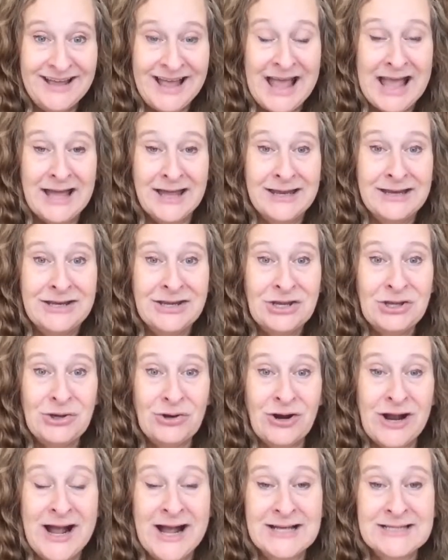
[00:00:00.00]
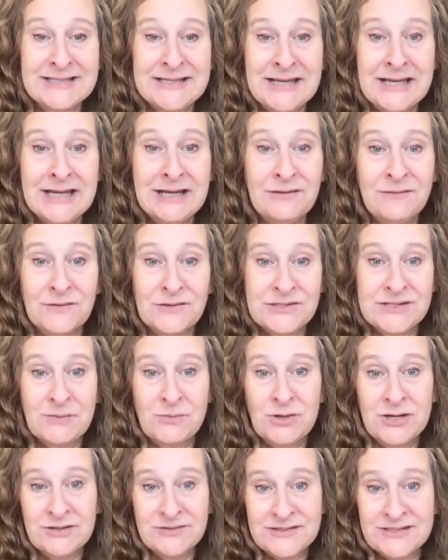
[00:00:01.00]
and you're asking for
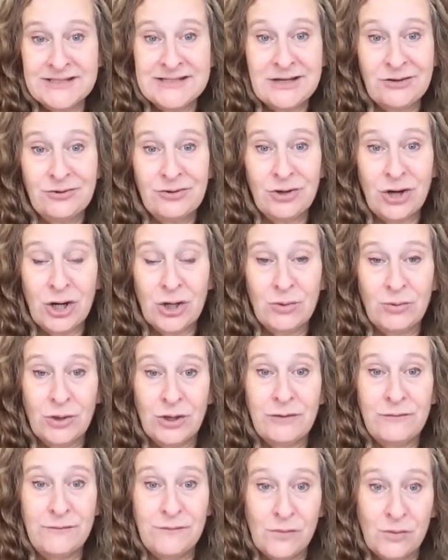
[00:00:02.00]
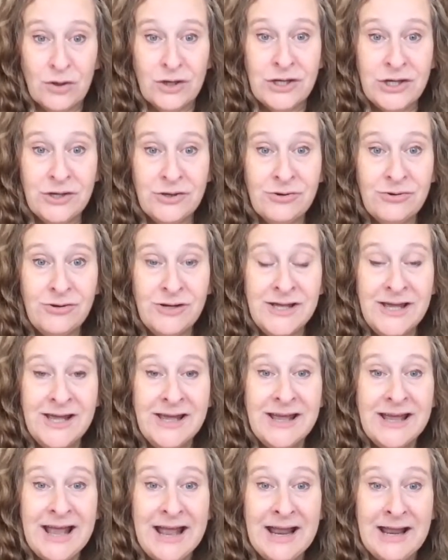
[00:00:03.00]
someone else to sell your artwork for you,
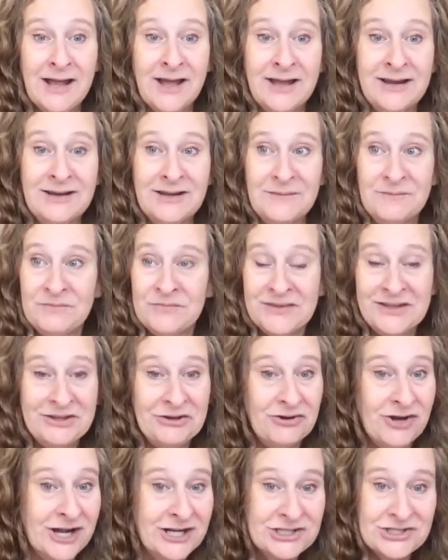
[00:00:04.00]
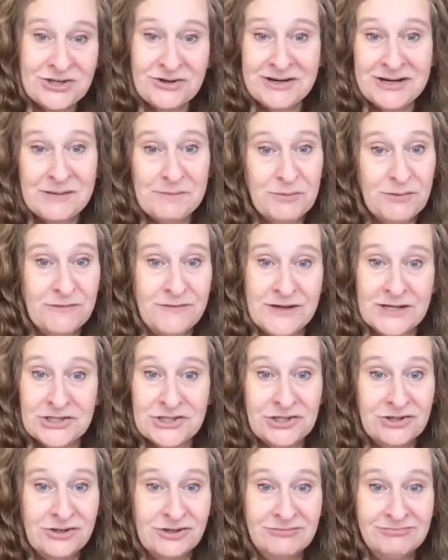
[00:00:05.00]
and you're not showing up
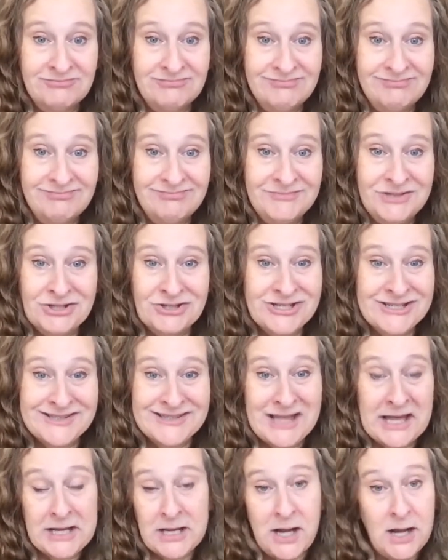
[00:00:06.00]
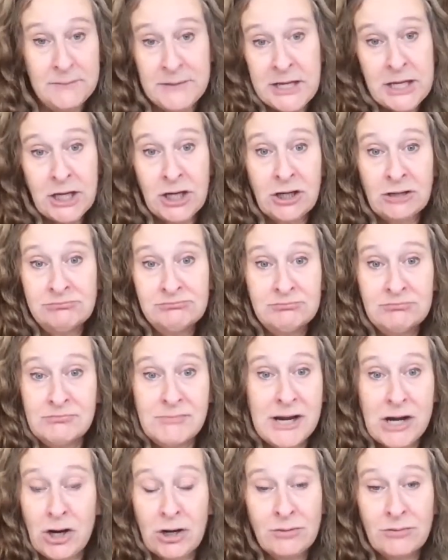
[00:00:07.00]
professional, you're just like, I'm here,
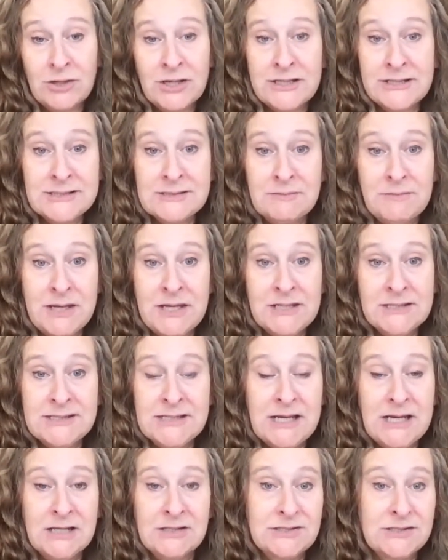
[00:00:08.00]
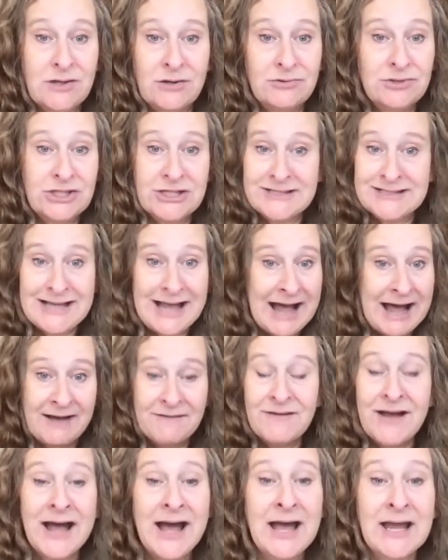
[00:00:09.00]
my artwork is amazing, so just
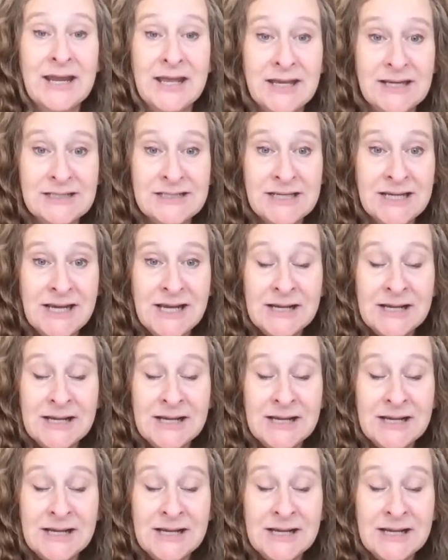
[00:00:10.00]
have at it.